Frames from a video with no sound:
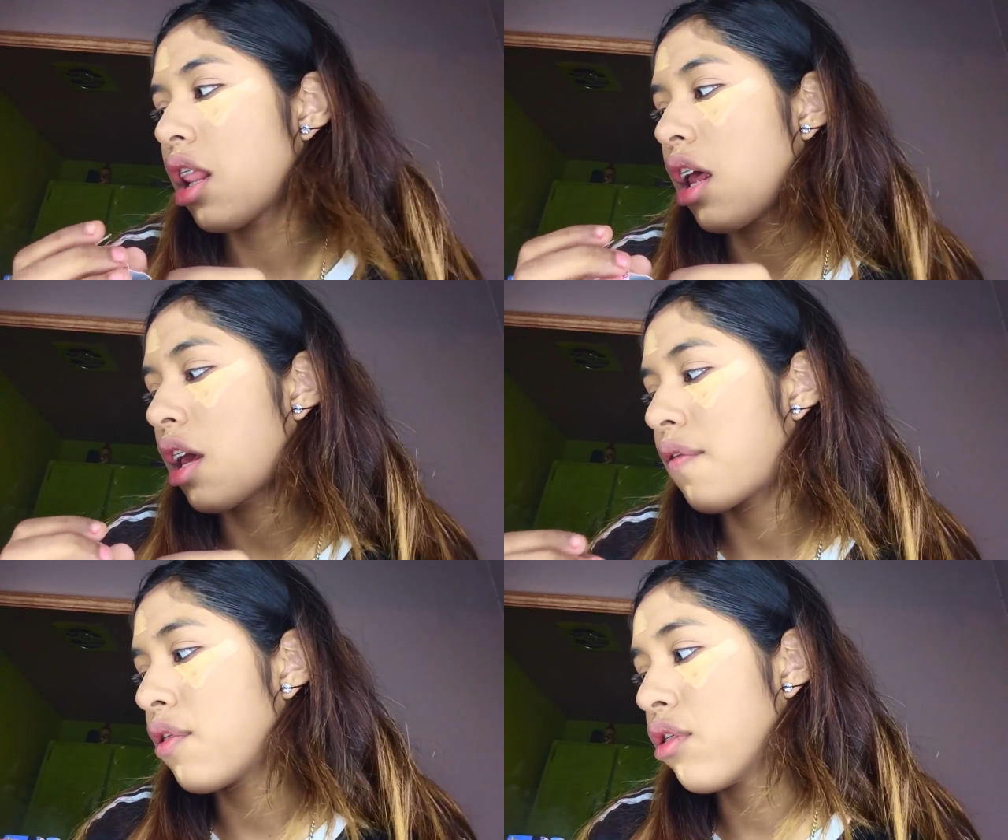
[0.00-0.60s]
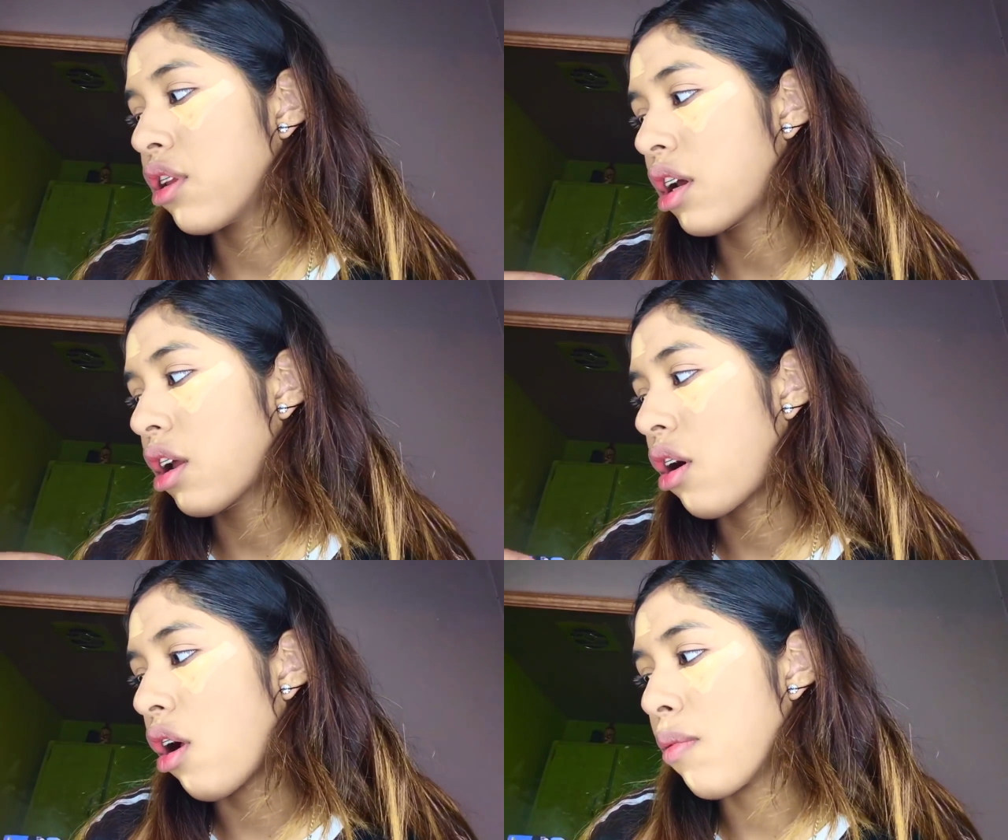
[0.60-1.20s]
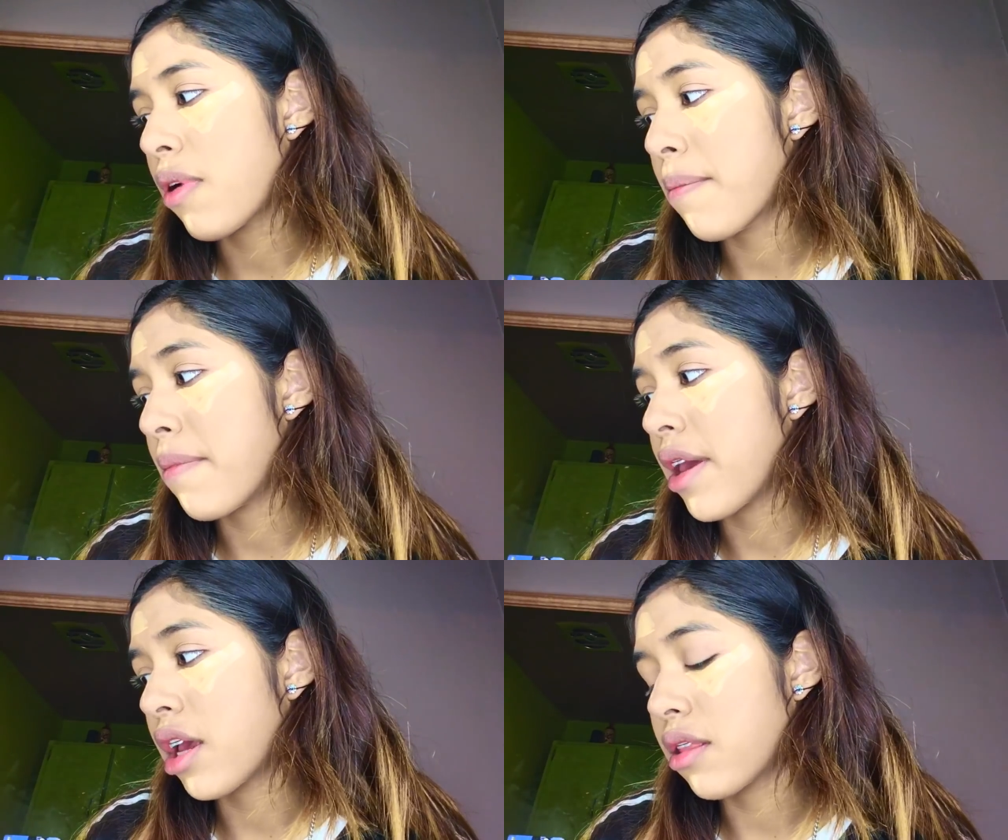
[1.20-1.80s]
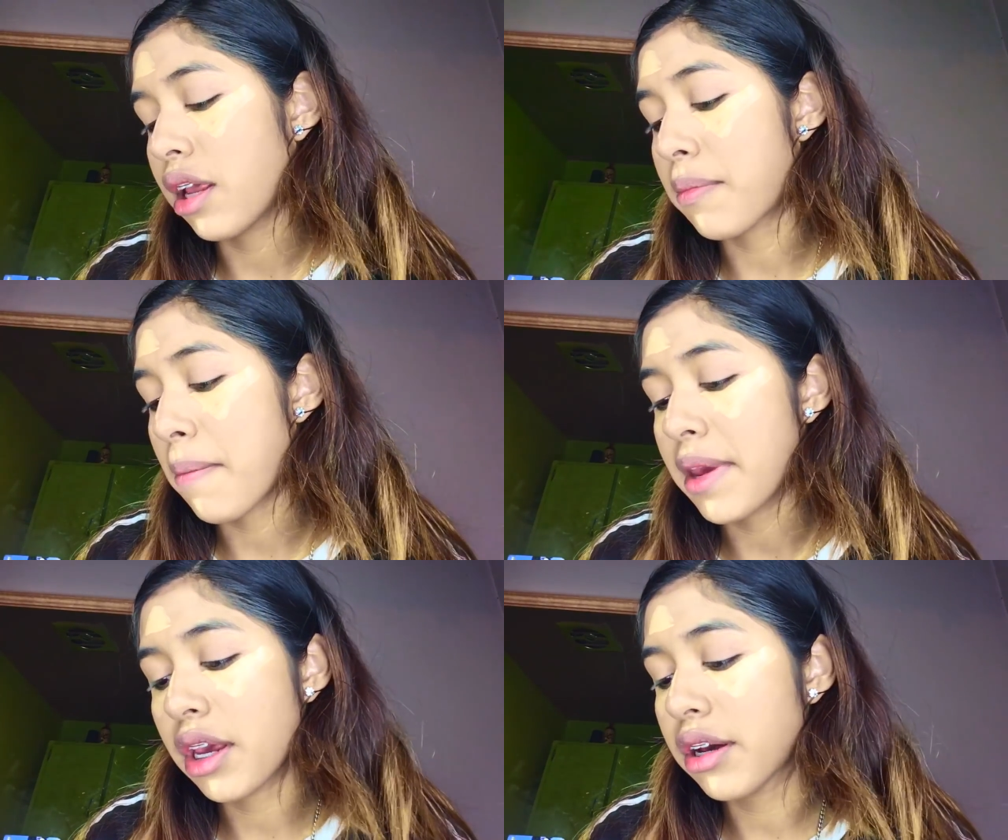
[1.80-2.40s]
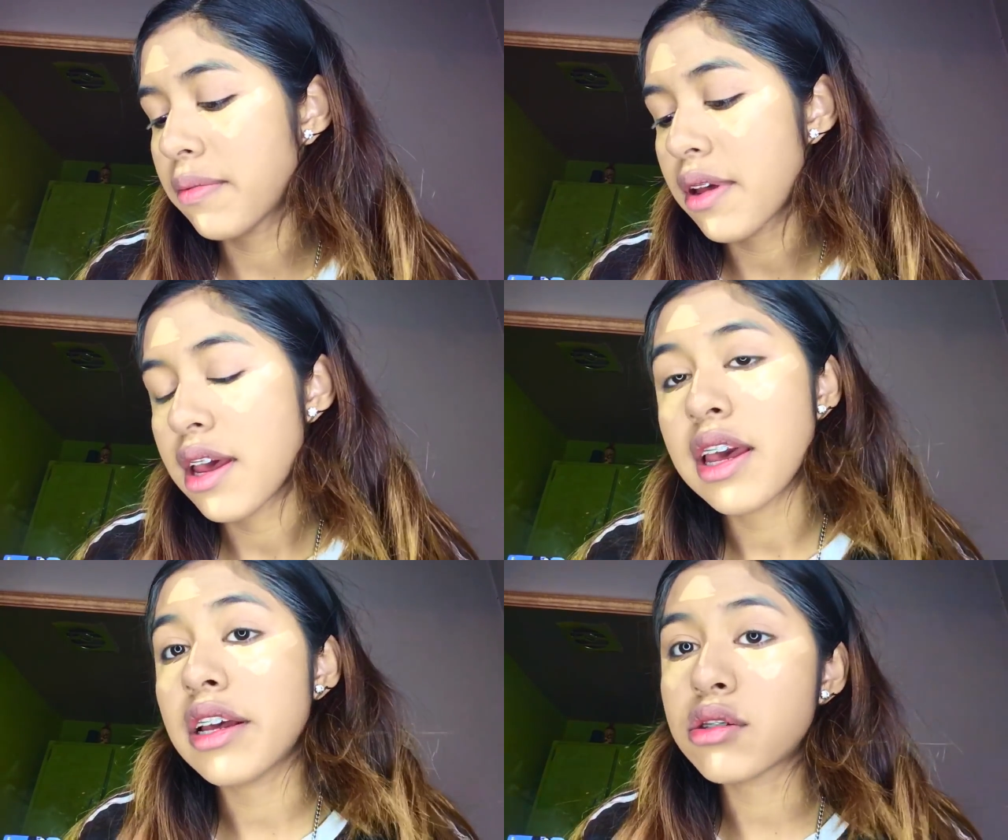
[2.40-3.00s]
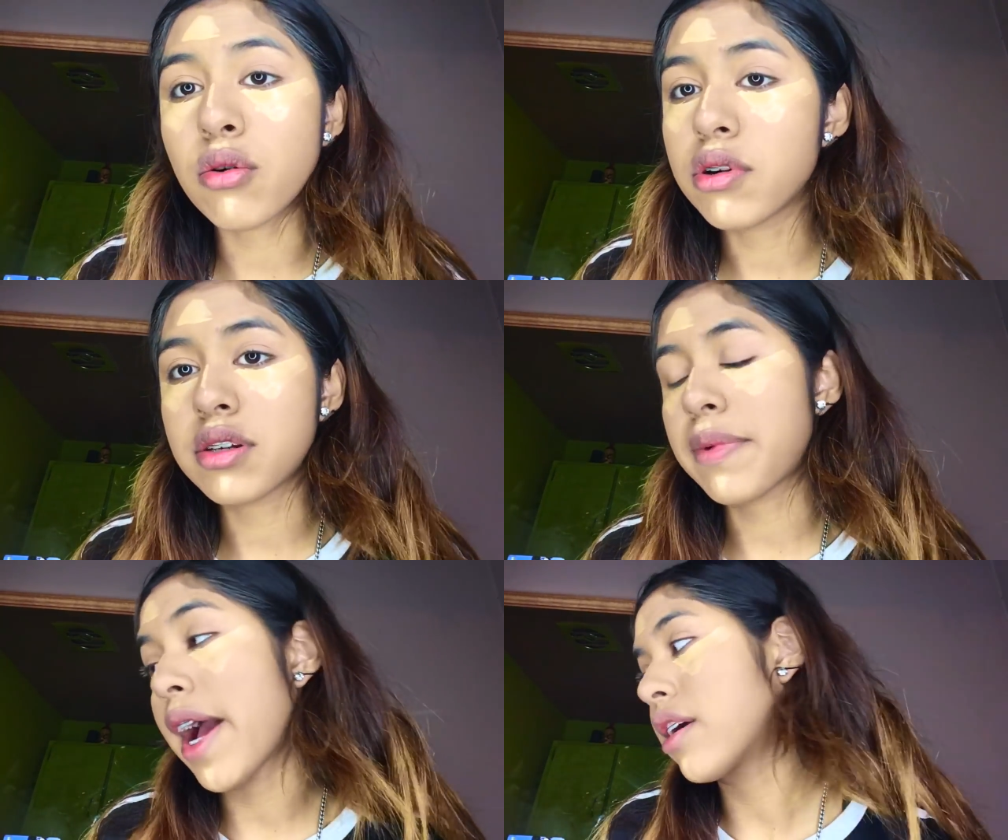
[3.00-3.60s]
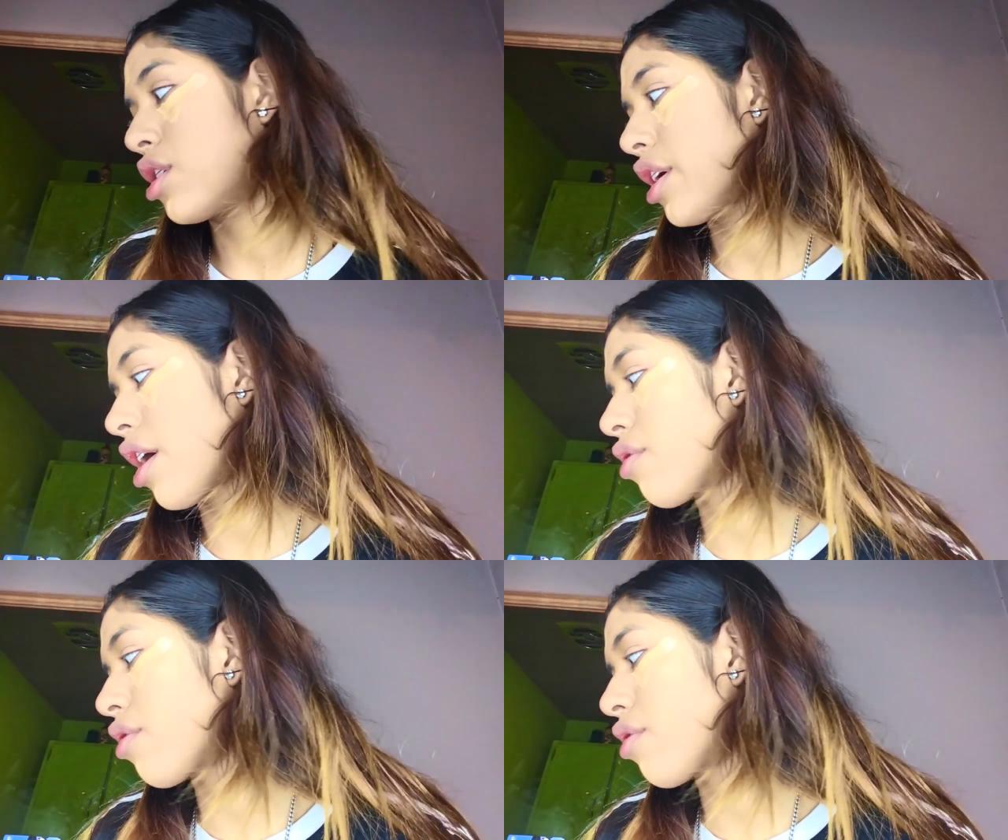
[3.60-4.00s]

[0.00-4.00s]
Like, if you look at all my makeup, it's always in packaging.